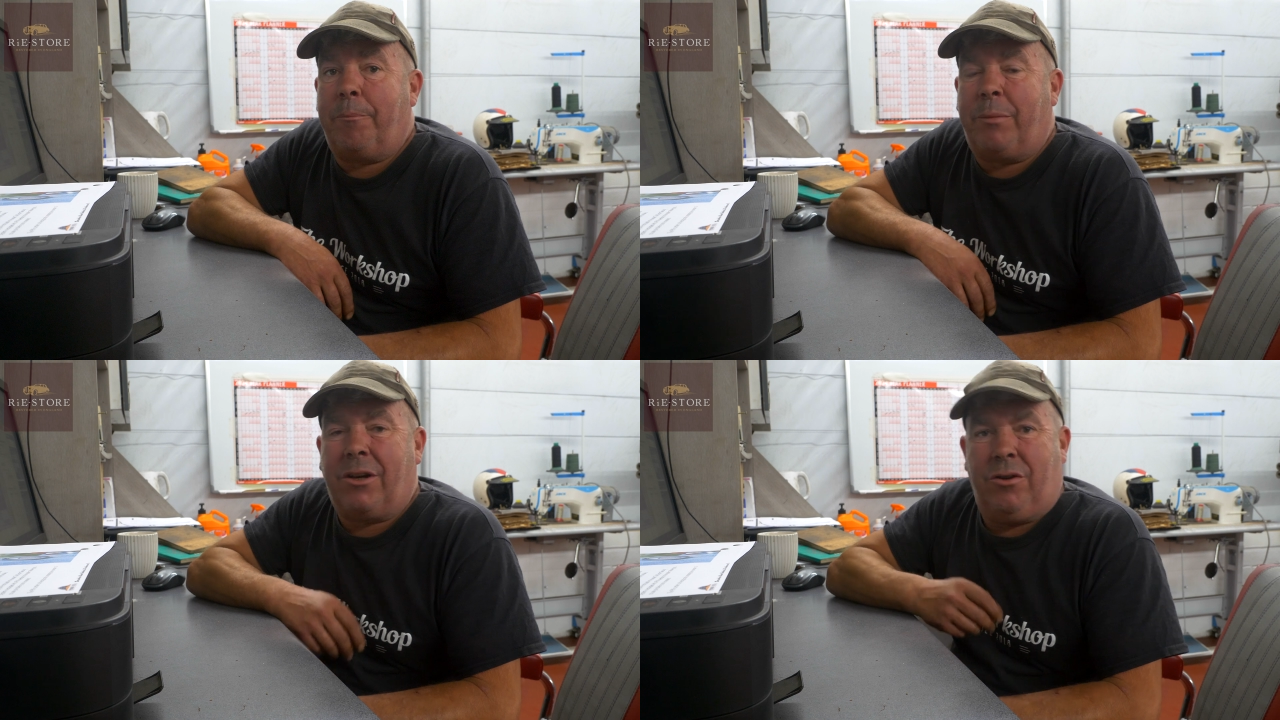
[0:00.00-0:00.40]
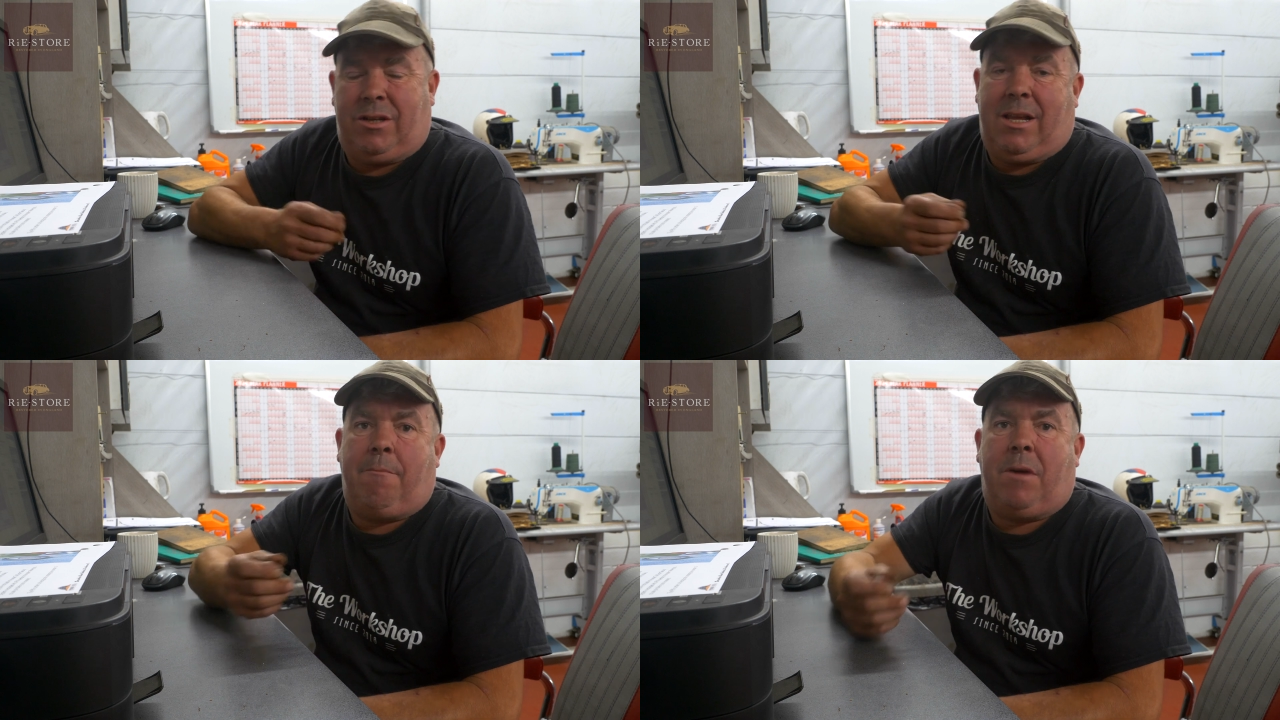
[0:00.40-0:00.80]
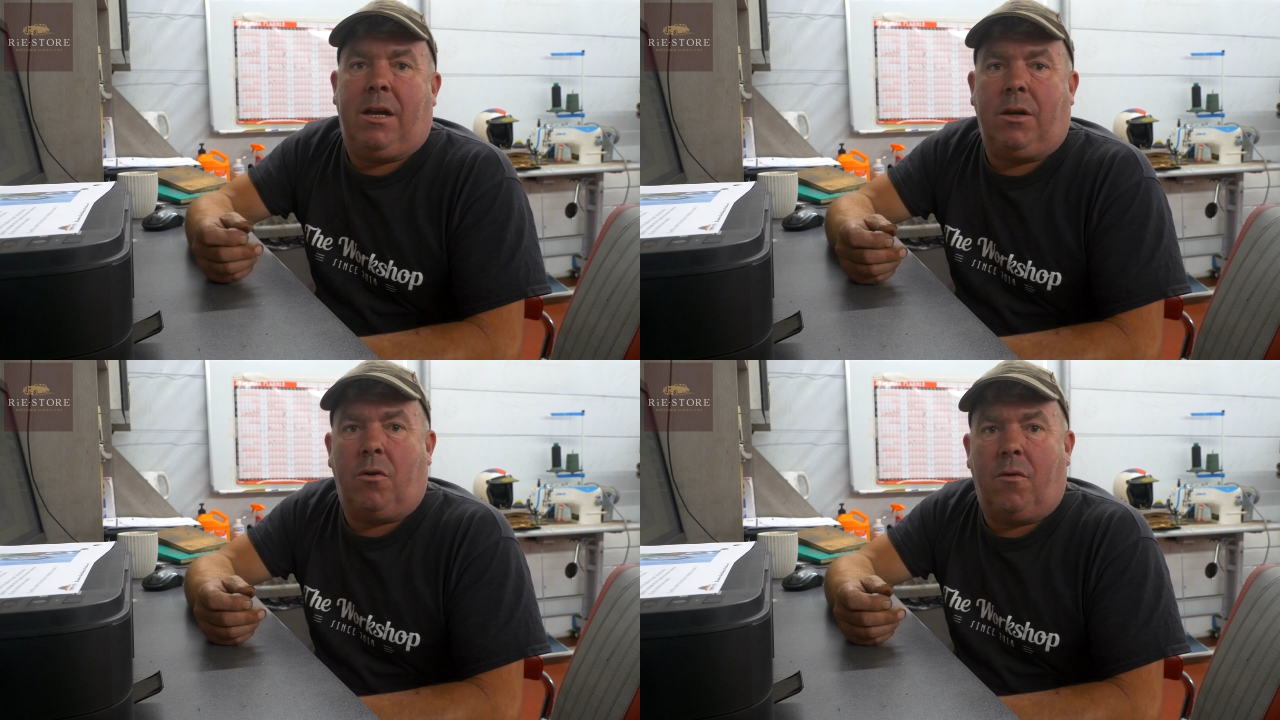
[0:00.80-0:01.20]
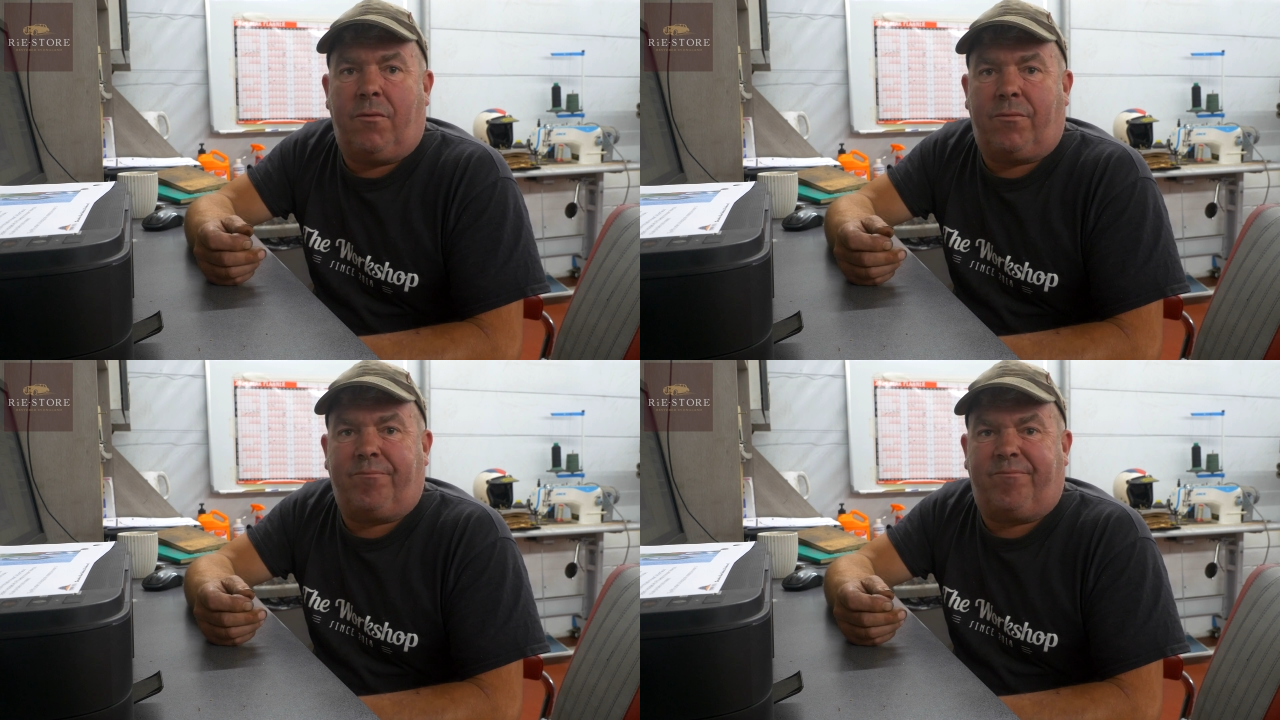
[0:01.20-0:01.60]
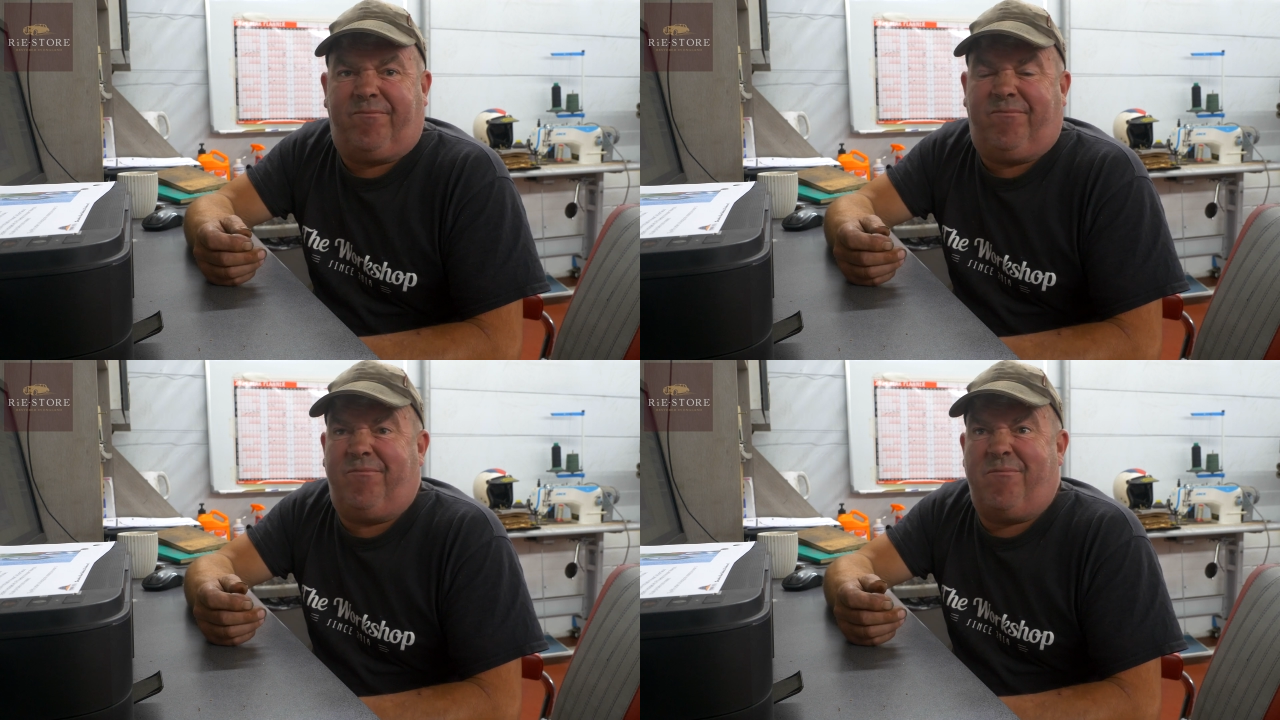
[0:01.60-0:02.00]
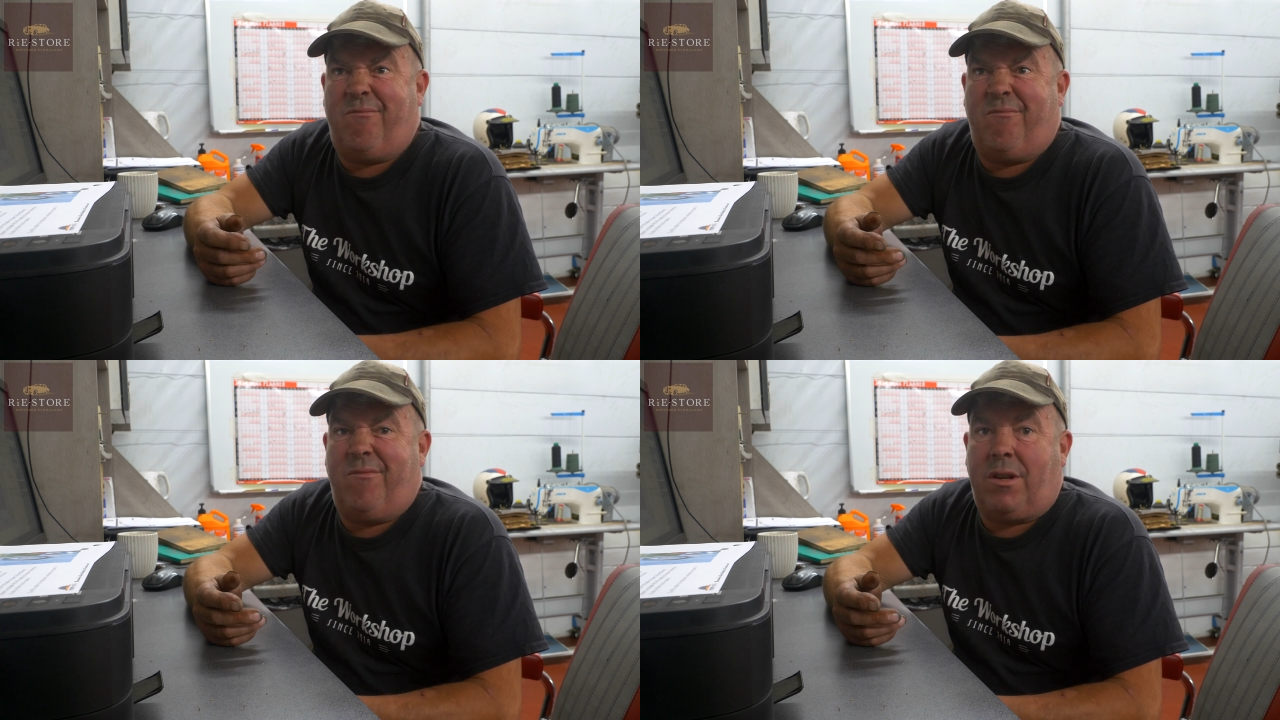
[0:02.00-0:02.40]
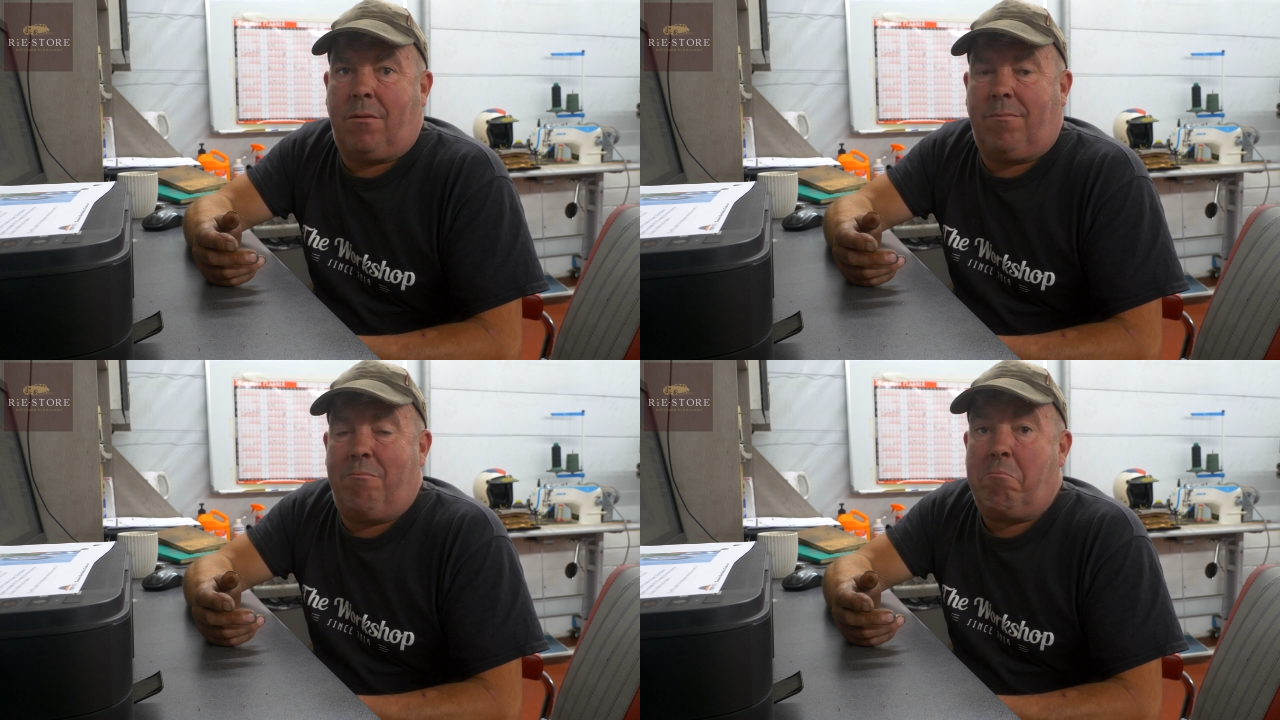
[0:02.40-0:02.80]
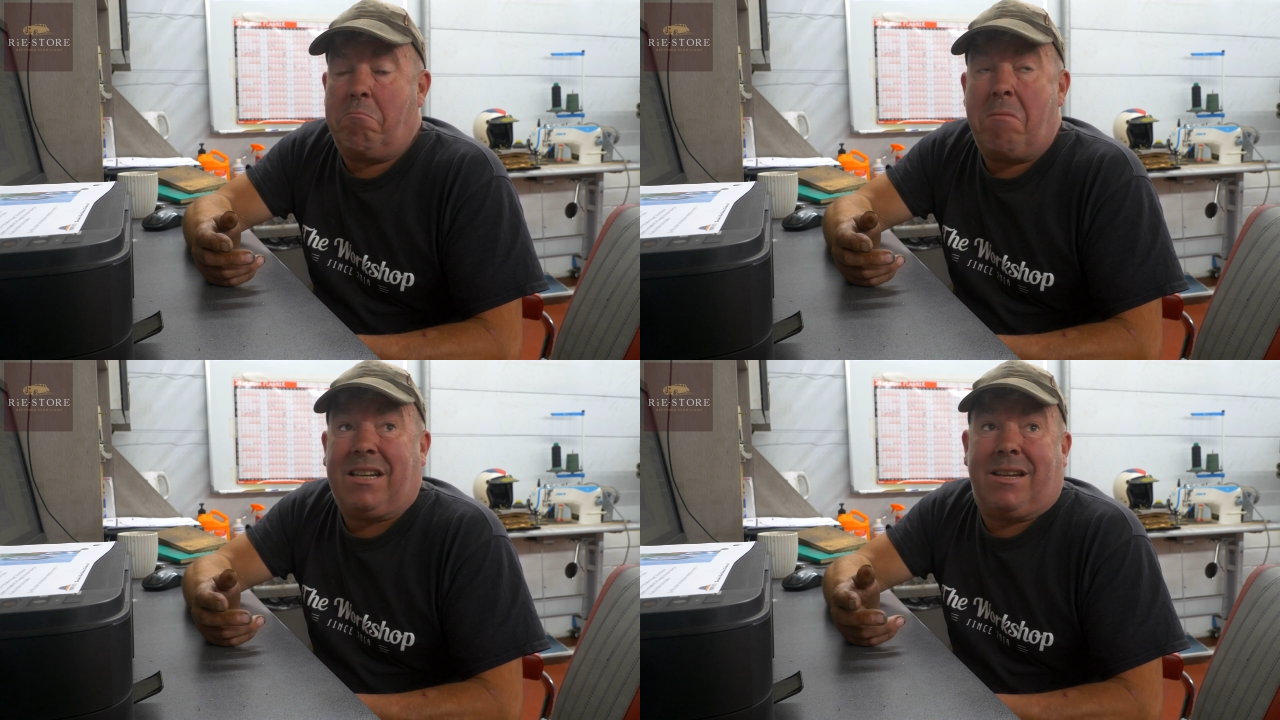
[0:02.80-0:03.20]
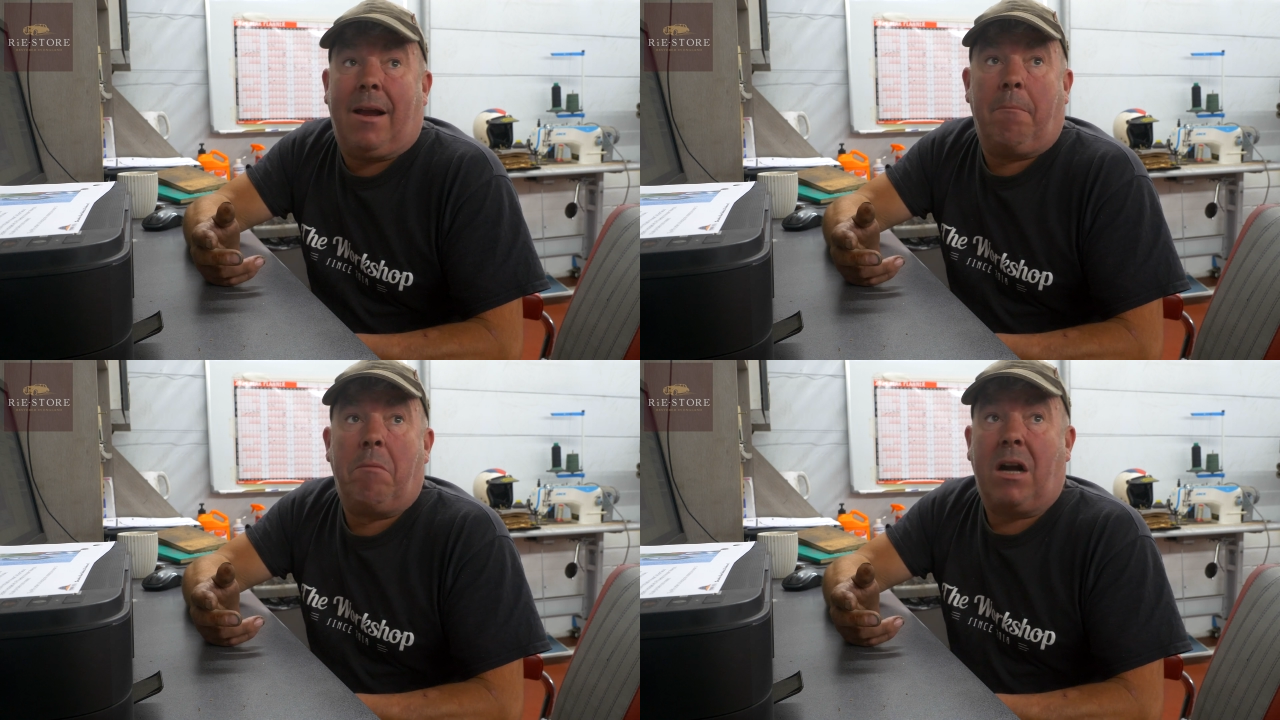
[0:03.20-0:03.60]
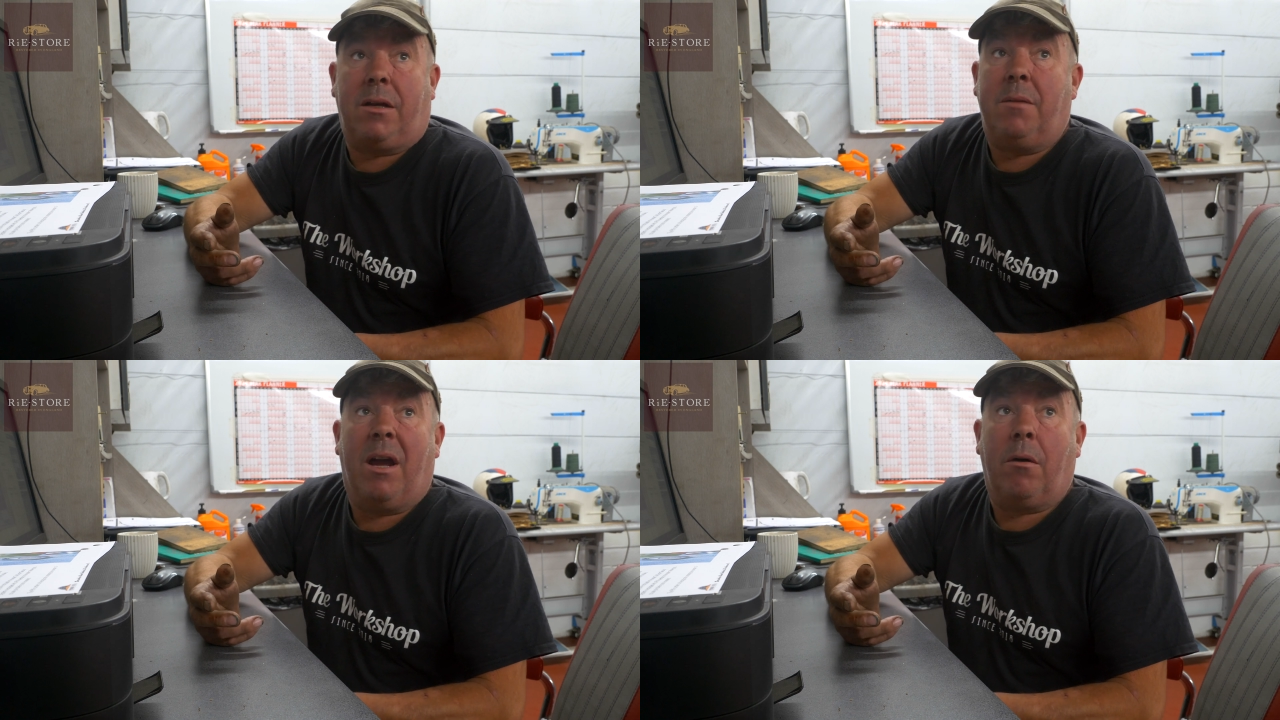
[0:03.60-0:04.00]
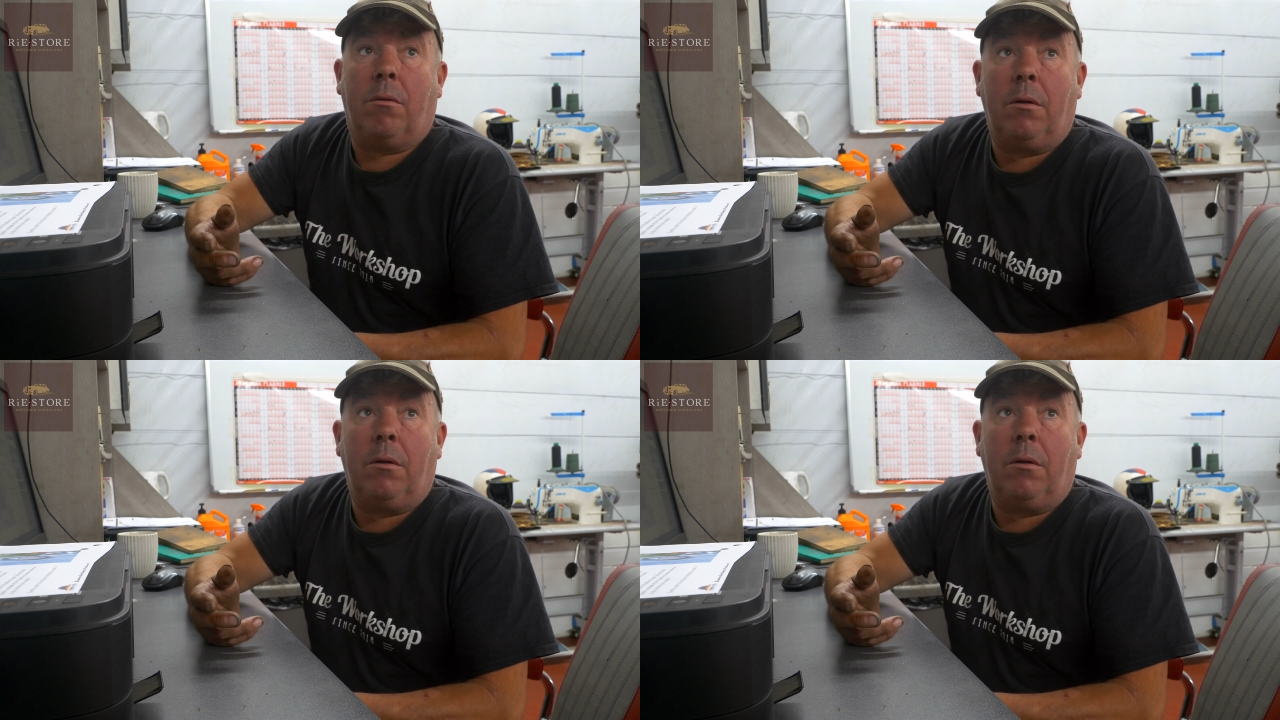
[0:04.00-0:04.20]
Because they're made of Mazak, monkey metal.